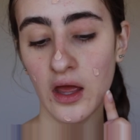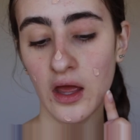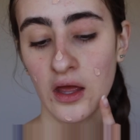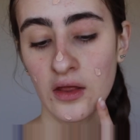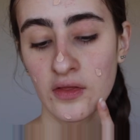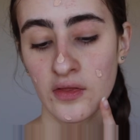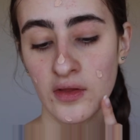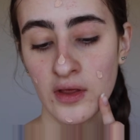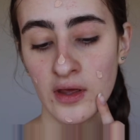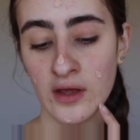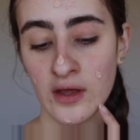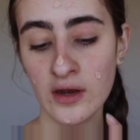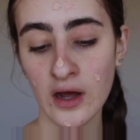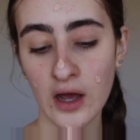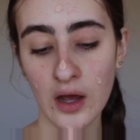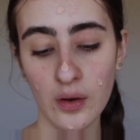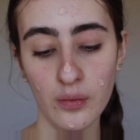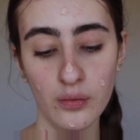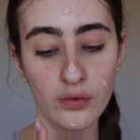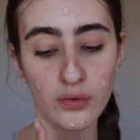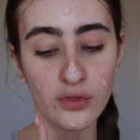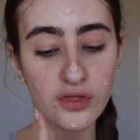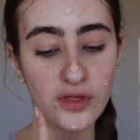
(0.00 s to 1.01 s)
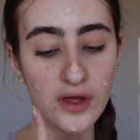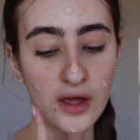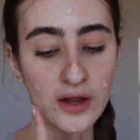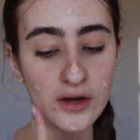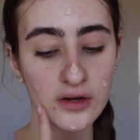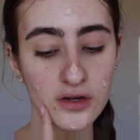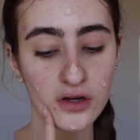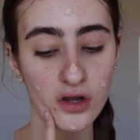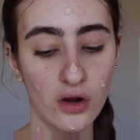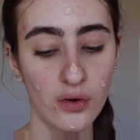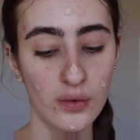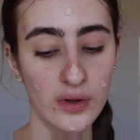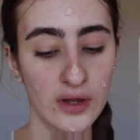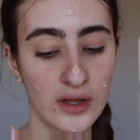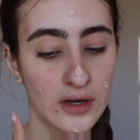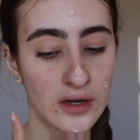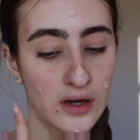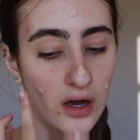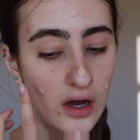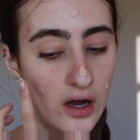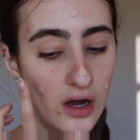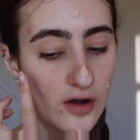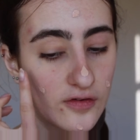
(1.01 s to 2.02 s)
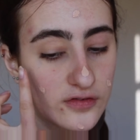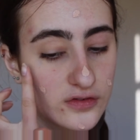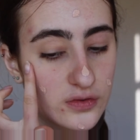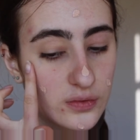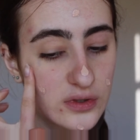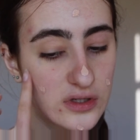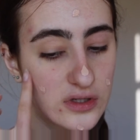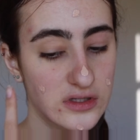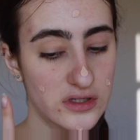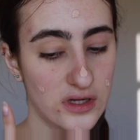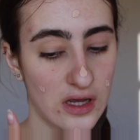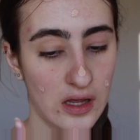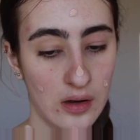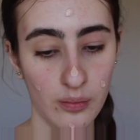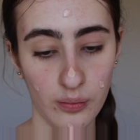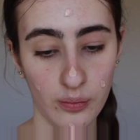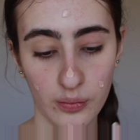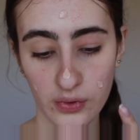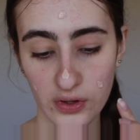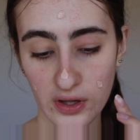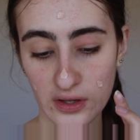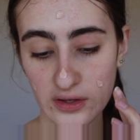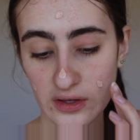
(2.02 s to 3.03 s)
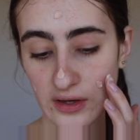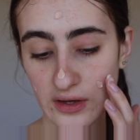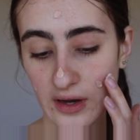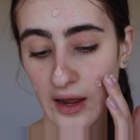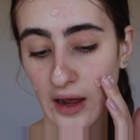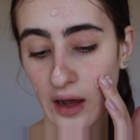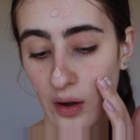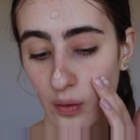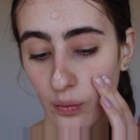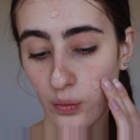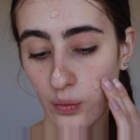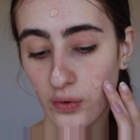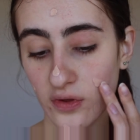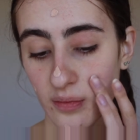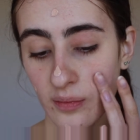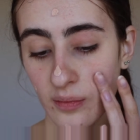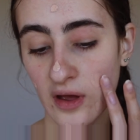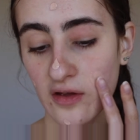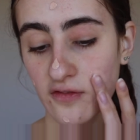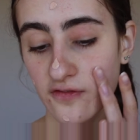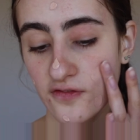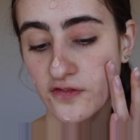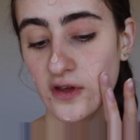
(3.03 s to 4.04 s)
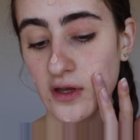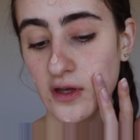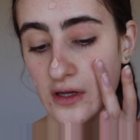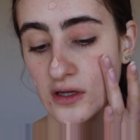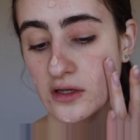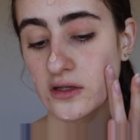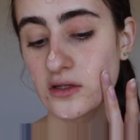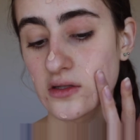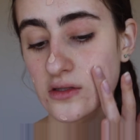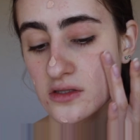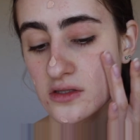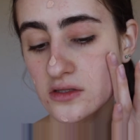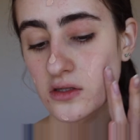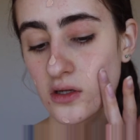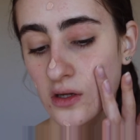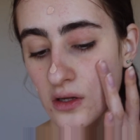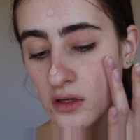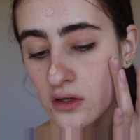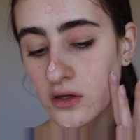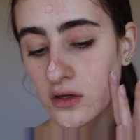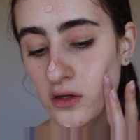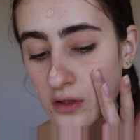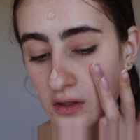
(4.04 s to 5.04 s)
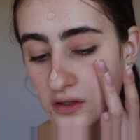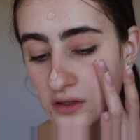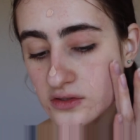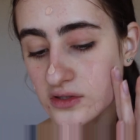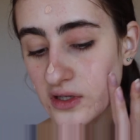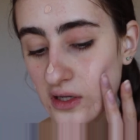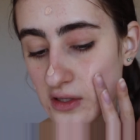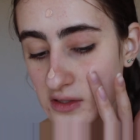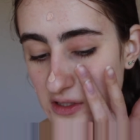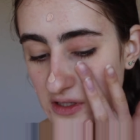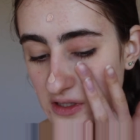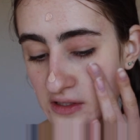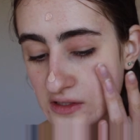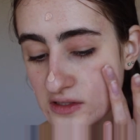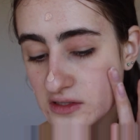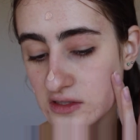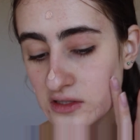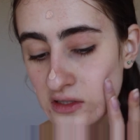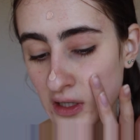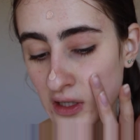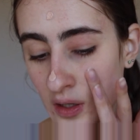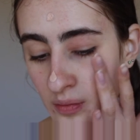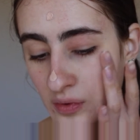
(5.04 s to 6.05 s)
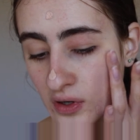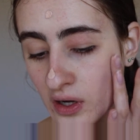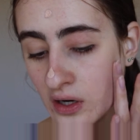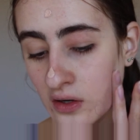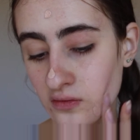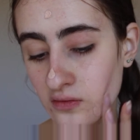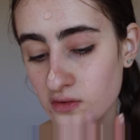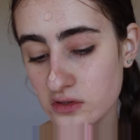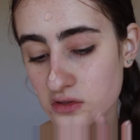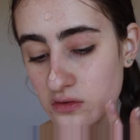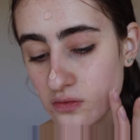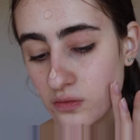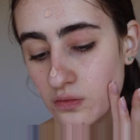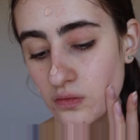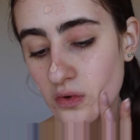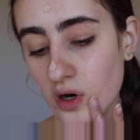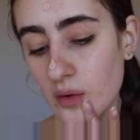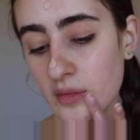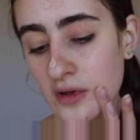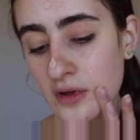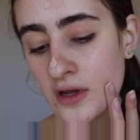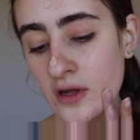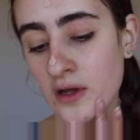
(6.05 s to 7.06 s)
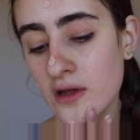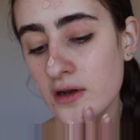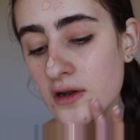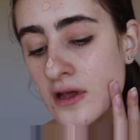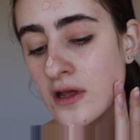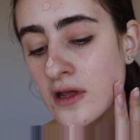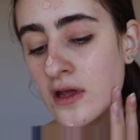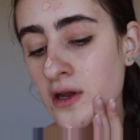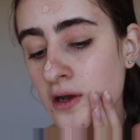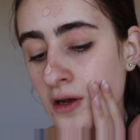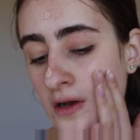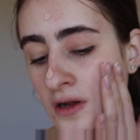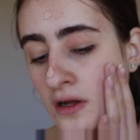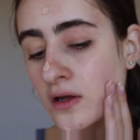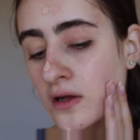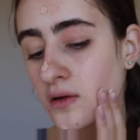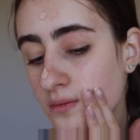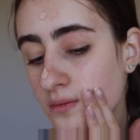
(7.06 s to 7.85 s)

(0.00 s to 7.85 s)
And then I will then go in afterwards and blend it out with my fingers. So as you can see, I'm kind of just rubbing it in.